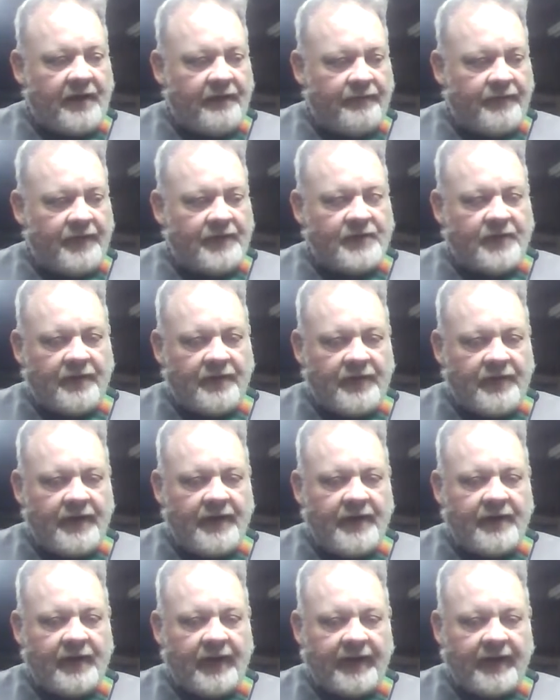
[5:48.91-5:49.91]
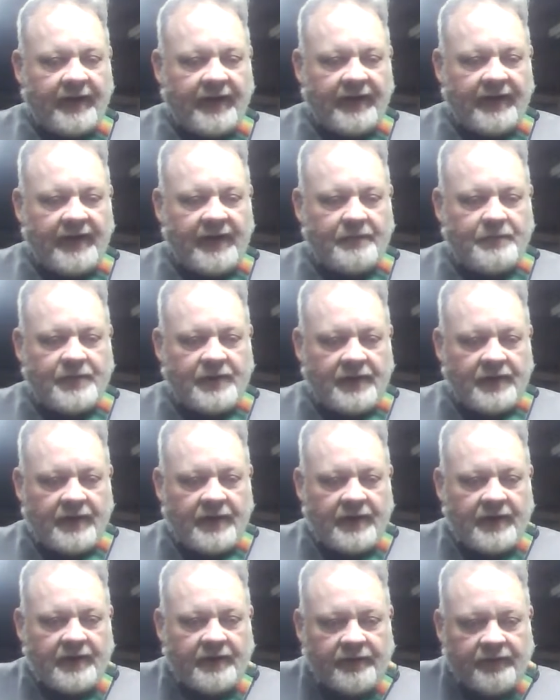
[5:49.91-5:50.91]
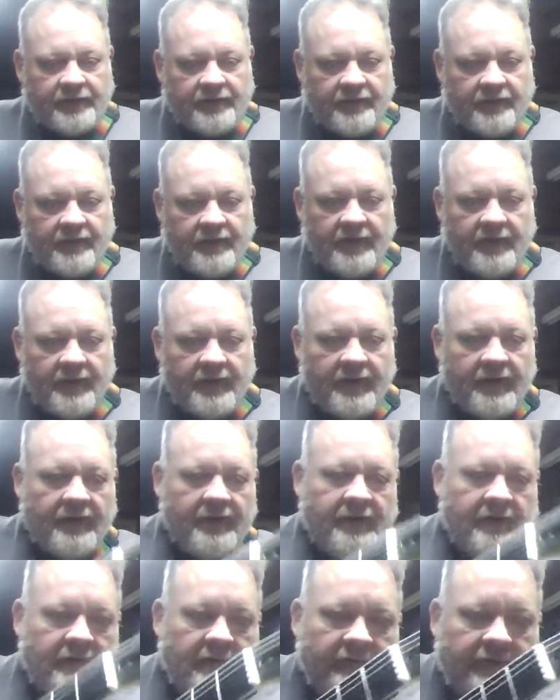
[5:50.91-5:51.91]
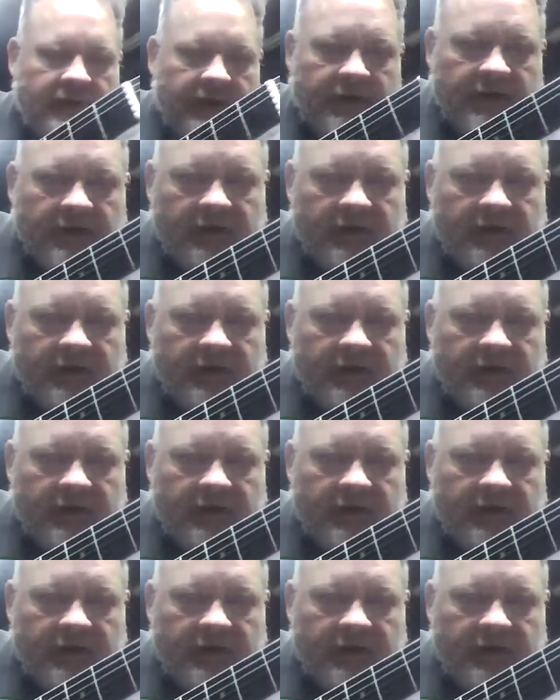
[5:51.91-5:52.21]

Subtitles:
It fits on the end like a Gibson does. If